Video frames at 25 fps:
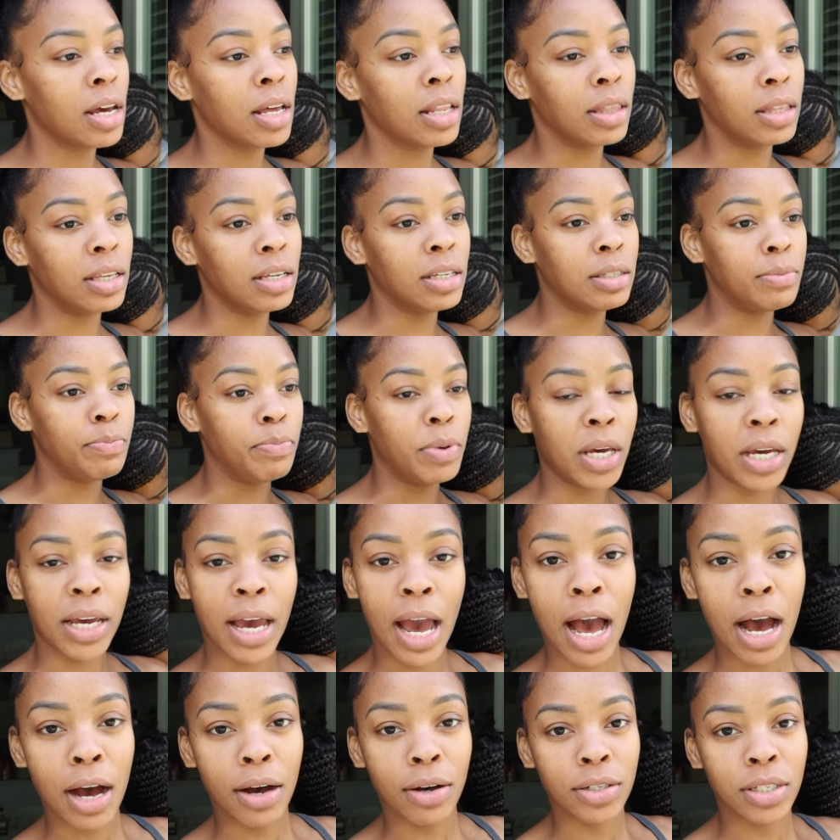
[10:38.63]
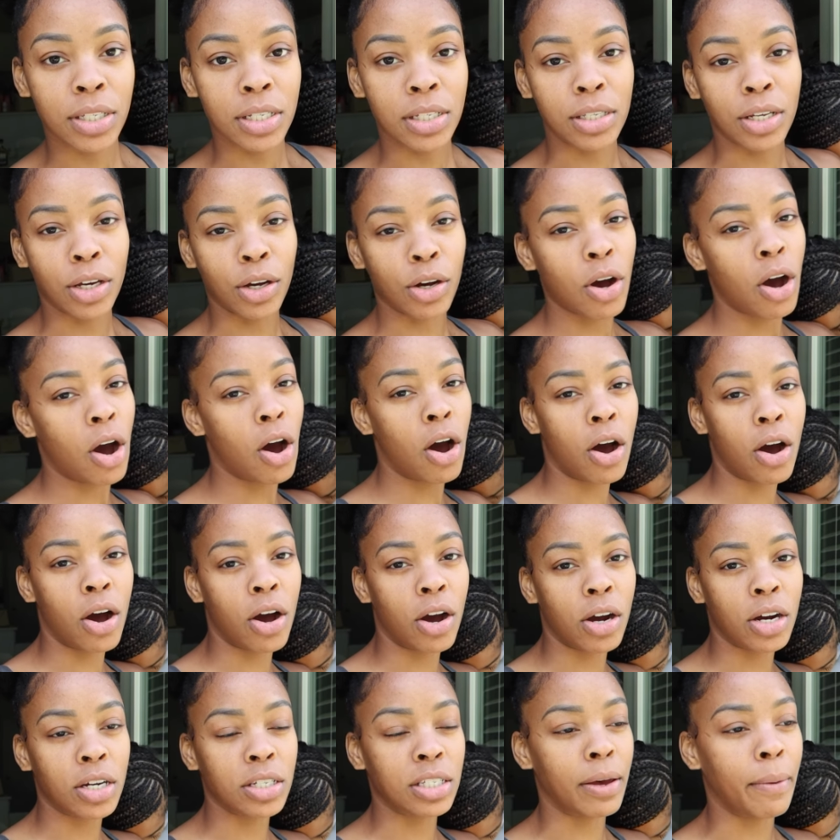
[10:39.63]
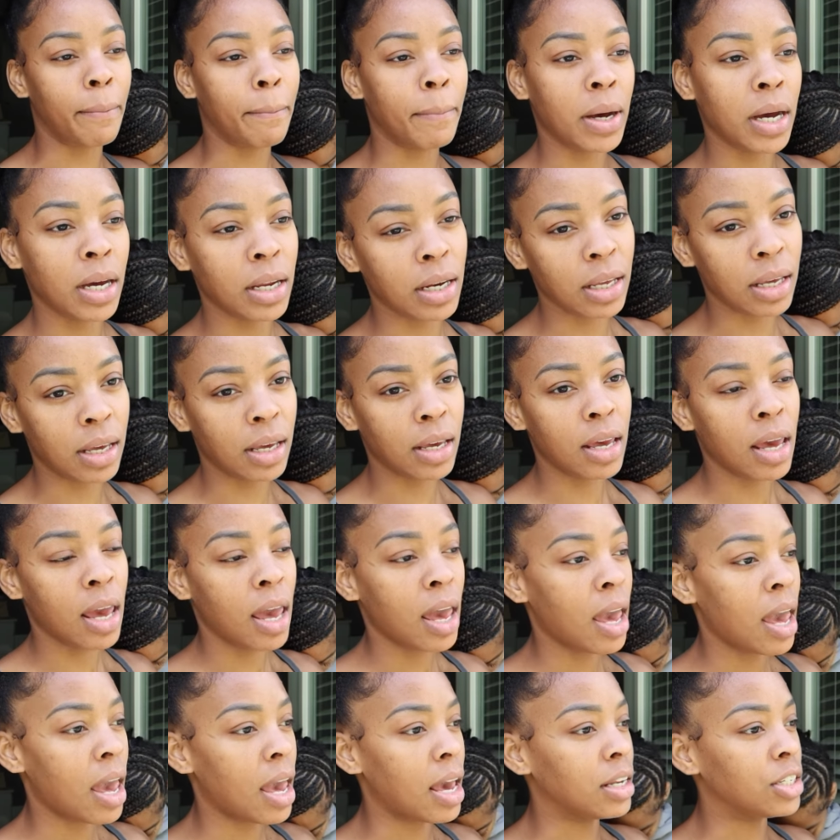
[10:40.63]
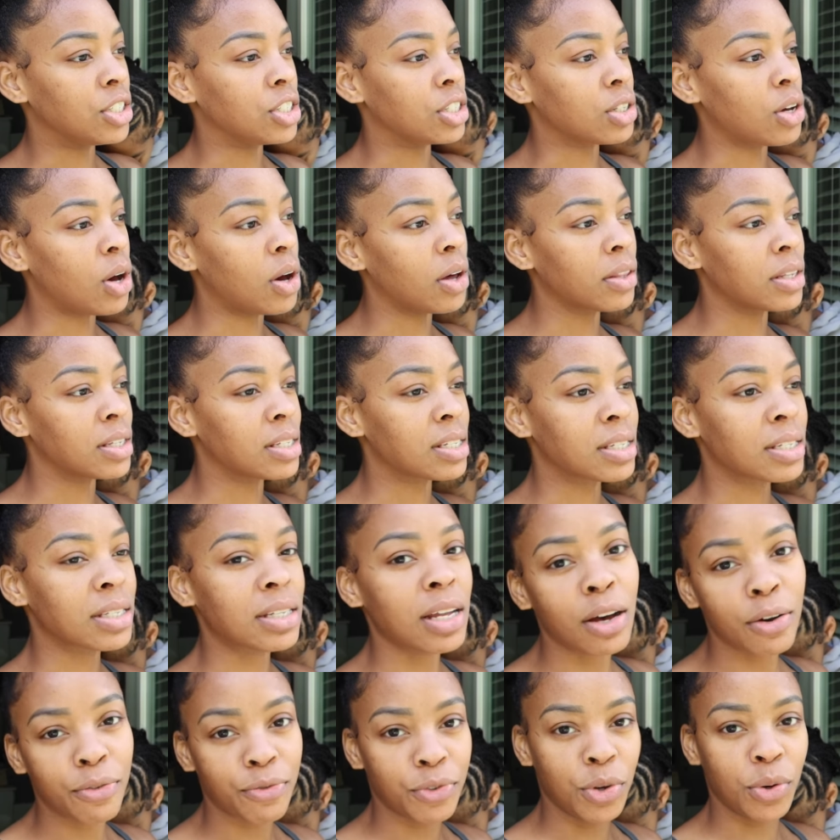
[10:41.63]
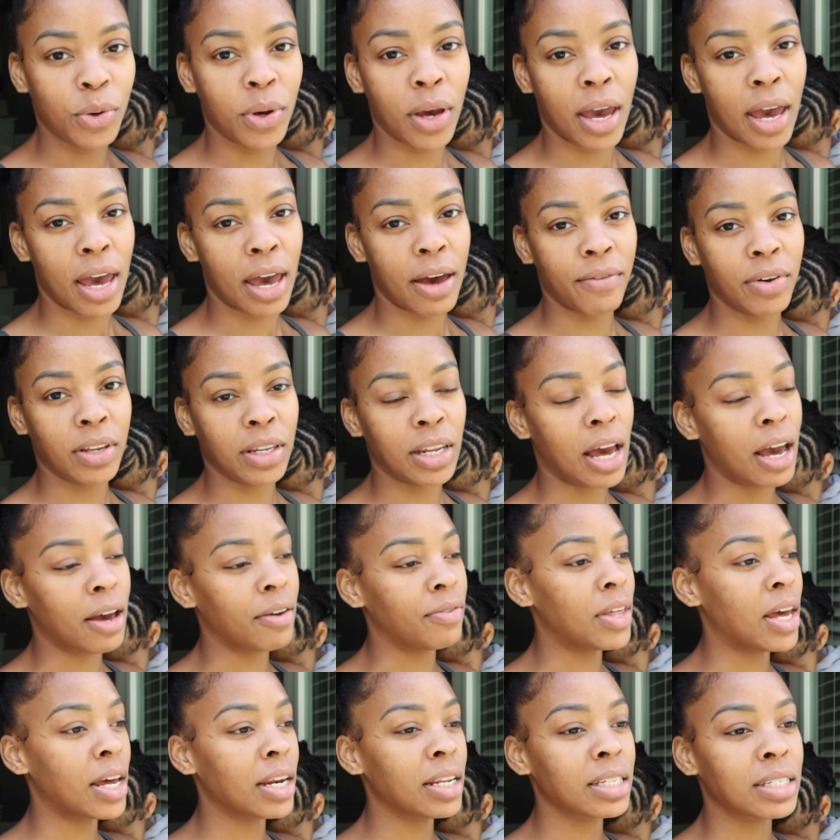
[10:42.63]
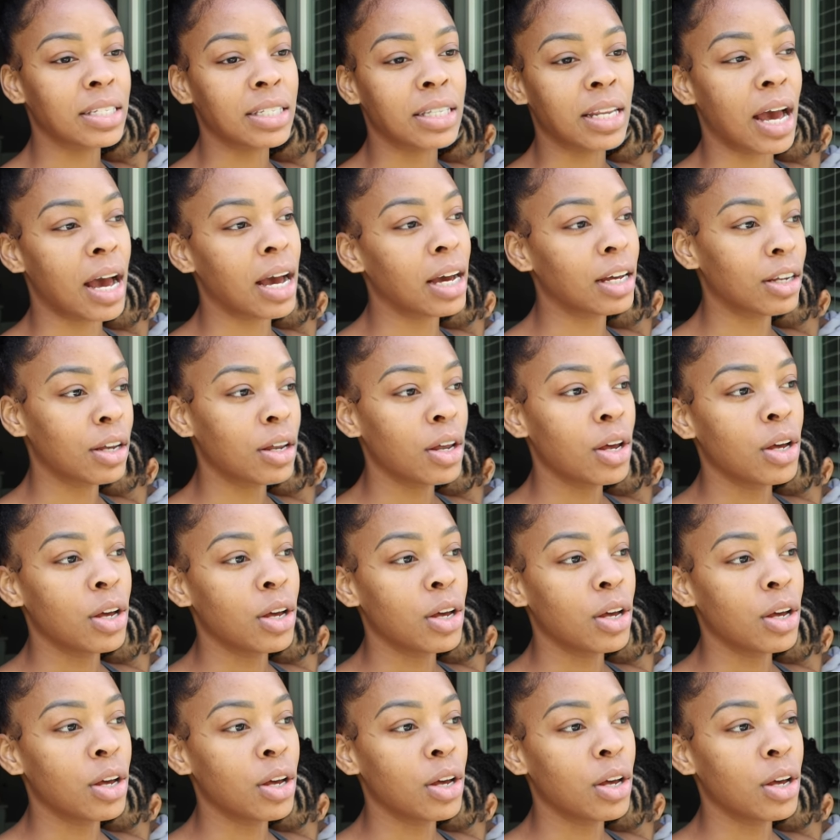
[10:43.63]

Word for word: these big houses and cars and money and just all the stuff you can have in life. That is not